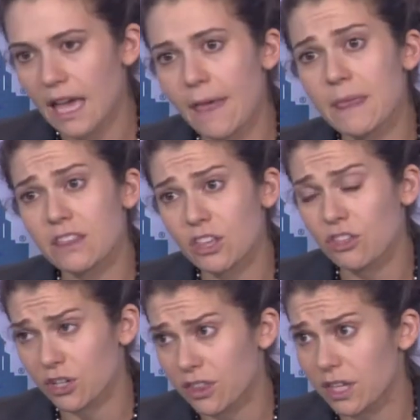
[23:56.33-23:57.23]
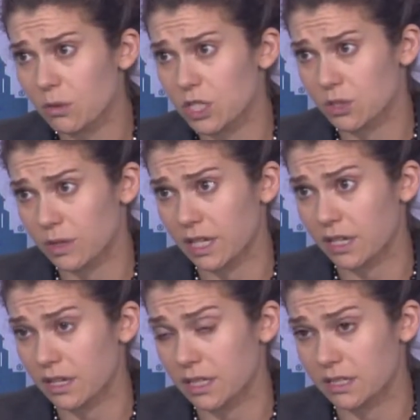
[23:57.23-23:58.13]
And then the third thing we're
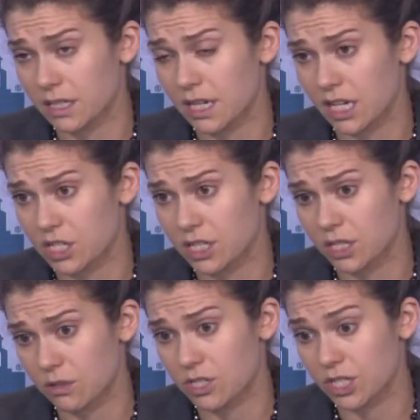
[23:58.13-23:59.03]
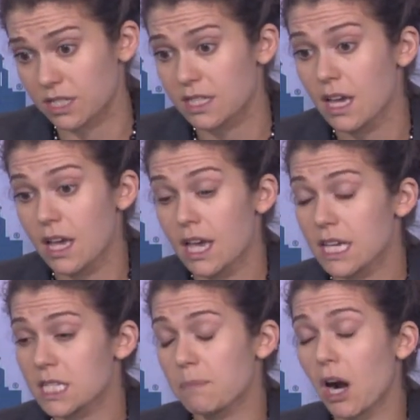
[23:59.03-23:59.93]
doing in connection to oceans
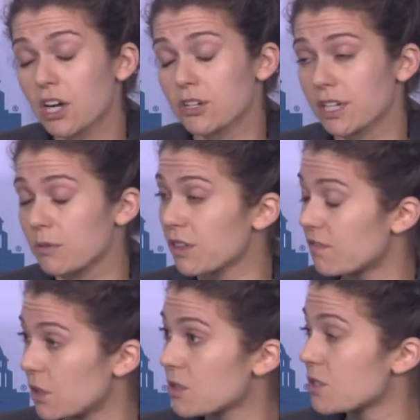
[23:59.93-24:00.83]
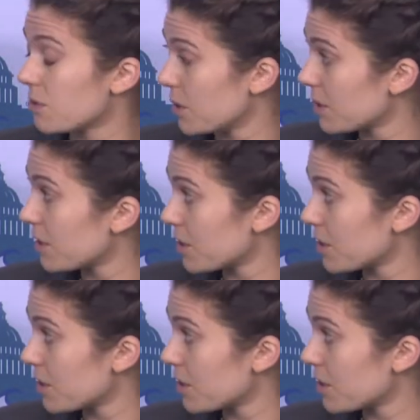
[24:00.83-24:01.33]
is partnering with folks who know what